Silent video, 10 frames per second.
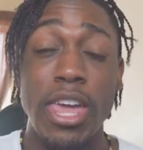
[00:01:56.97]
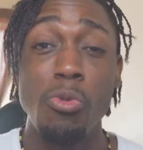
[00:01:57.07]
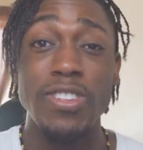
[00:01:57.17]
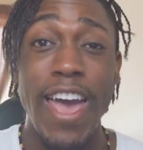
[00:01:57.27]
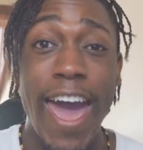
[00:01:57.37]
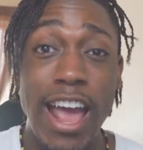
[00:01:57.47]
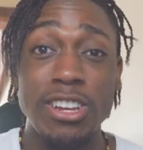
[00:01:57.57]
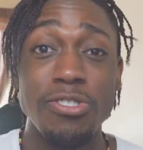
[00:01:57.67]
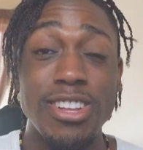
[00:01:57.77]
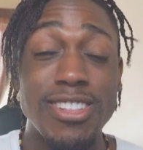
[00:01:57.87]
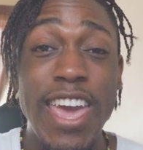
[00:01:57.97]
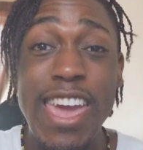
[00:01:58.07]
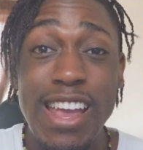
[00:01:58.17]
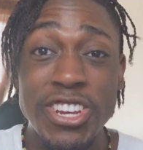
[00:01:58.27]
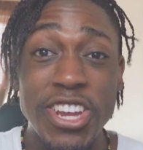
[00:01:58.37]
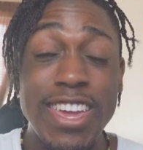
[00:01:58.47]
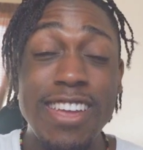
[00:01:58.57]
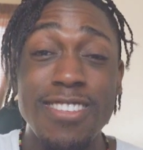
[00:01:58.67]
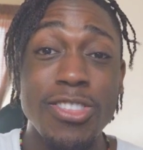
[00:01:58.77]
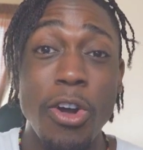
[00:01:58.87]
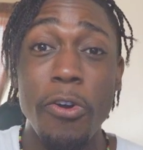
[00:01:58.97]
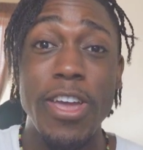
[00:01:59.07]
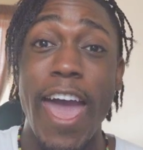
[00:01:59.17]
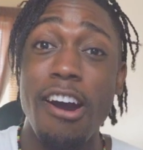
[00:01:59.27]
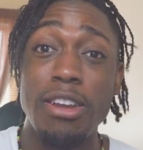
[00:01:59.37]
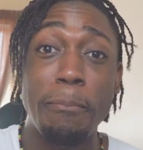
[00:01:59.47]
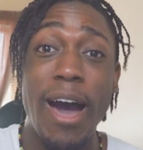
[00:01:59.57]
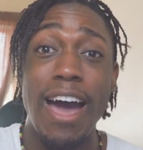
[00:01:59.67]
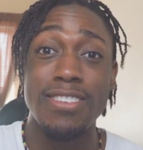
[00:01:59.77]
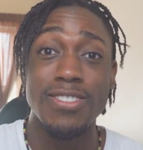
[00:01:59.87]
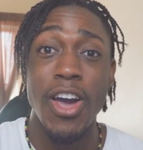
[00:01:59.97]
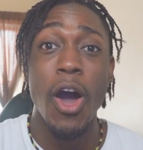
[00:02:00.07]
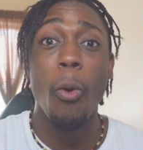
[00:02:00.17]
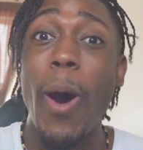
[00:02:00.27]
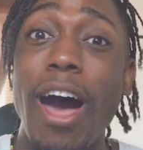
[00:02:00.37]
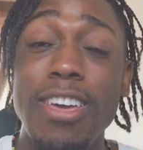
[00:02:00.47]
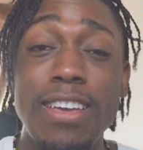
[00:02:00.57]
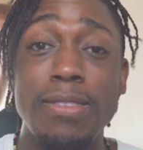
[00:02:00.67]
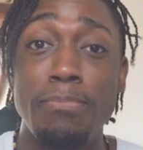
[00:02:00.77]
He was actually teaching Itadori how to box while he's